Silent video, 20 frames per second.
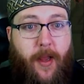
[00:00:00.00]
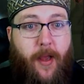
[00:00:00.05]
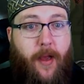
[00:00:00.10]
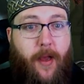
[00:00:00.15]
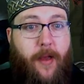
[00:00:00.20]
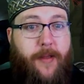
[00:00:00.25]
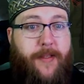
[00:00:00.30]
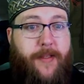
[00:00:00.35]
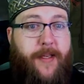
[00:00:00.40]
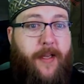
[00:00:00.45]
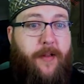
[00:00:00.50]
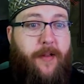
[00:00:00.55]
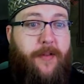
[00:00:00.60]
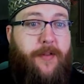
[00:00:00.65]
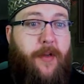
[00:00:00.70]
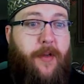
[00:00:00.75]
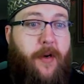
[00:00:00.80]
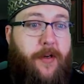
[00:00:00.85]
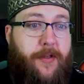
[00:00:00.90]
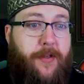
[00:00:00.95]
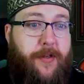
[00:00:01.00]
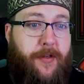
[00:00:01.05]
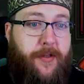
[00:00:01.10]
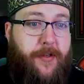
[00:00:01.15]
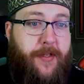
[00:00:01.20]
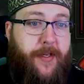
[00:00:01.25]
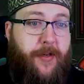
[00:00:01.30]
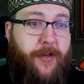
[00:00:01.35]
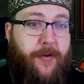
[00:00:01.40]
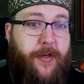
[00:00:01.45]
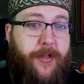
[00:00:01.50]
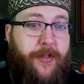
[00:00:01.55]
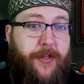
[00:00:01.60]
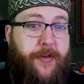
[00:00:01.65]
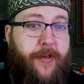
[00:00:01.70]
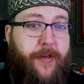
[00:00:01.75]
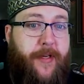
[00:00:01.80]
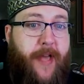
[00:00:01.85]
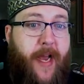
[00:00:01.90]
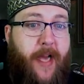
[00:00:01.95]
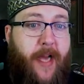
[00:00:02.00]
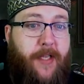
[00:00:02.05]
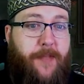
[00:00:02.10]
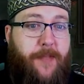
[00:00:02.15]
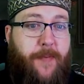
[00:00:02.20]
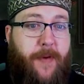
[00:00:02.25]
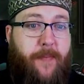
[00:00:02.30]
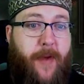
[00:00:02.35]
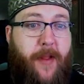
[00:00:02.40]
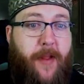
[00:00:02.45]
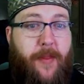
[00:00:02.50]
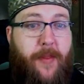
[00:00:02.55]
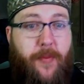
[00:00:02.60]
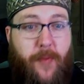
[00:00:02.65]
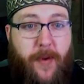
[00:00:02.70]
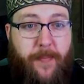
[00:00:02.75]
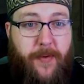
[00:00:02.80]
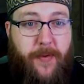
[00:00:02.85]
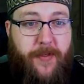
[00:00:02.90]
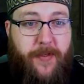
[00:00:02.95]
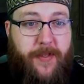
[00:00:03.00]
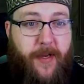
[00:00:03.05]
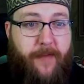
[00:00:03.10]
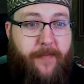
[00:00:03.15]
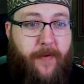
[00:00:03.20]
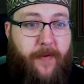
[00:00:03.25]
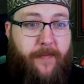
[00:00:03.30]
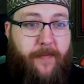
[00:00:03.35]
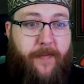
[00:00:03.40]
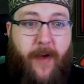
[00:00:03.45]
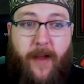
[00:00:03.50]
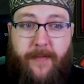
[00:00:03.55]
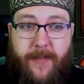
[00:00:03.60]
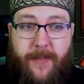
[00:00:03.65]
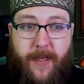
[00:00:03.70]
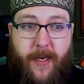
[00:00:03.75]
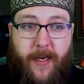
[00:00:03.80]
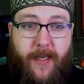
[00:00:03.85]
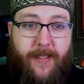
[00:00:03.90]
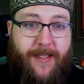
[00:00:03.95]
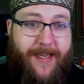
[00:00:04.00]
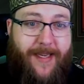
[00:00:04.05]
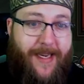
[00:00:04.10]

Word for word: Uh, skeletal archers increase your attack speed by 3% for 5 seconds